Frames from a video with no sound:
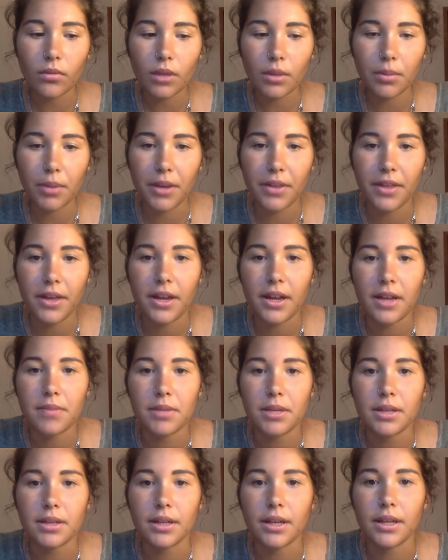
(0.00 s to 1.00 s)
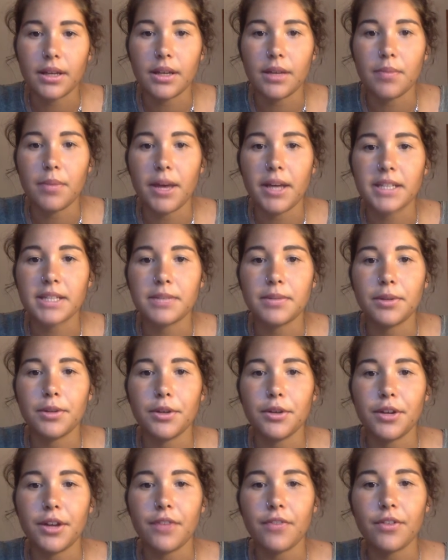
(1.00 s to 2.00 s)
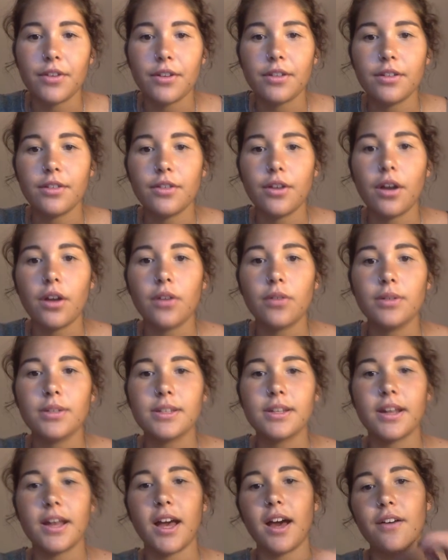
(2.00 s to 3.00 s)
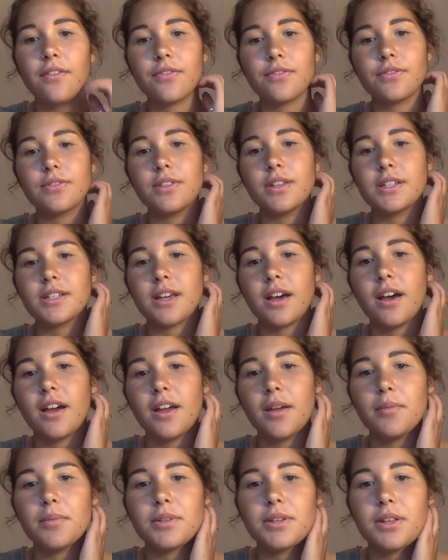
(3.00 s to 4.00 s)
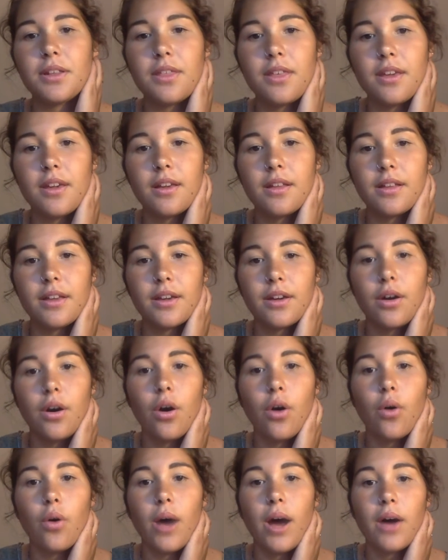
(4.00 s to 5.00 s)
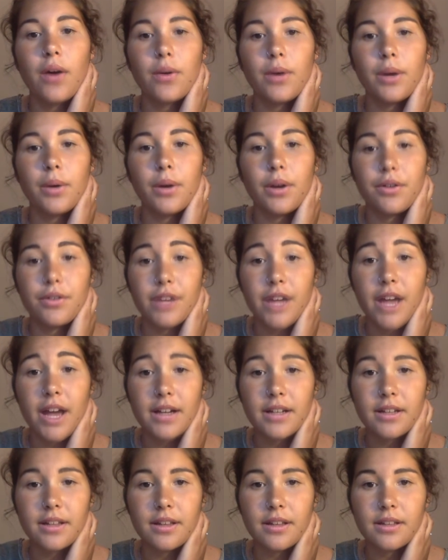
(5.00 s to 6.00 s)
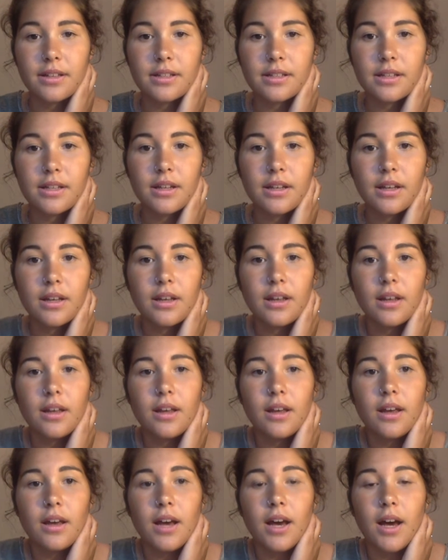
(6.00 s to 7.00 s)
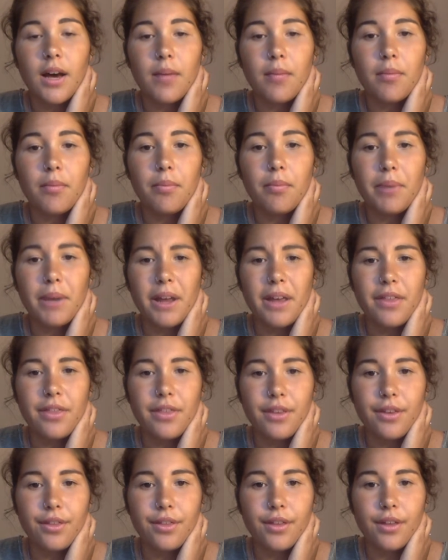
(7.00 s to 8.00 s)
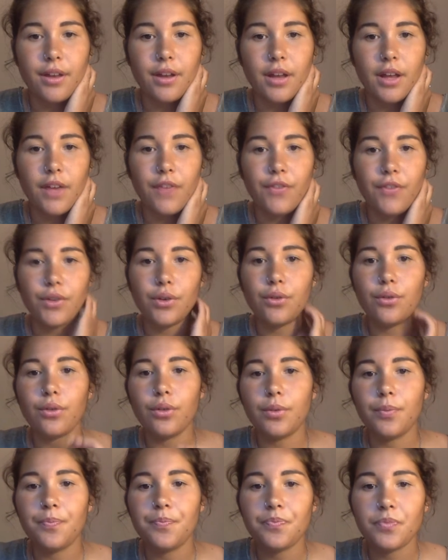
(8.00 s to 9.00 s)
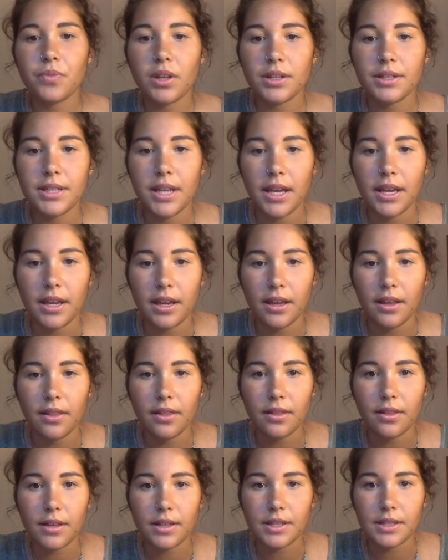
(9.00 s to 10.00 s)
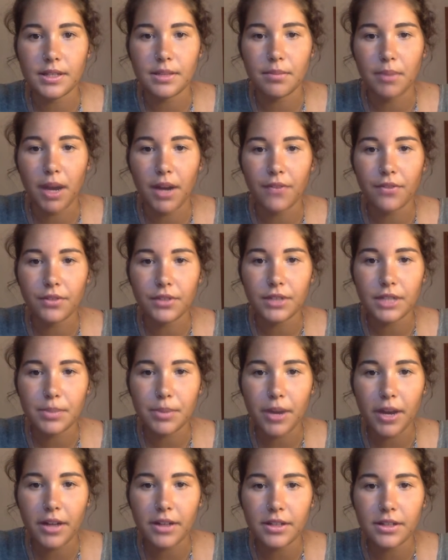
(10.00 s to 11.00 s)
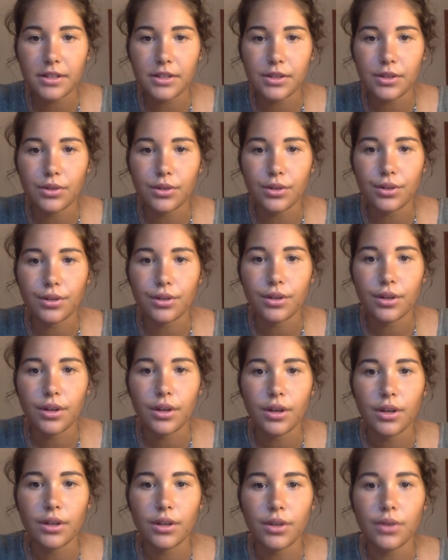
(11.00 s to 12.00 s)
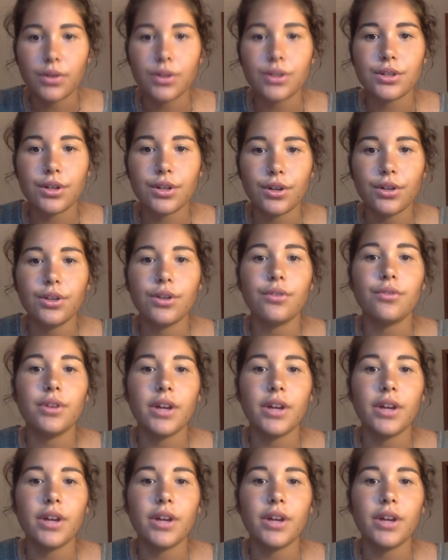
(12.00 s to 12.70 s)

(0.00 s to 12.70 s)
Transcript: by that I mean, like, in basketball you're not always going to have the time to think like, oh, how do I want to react to this? But I think that if you take in this mindfulness practice, you can turn your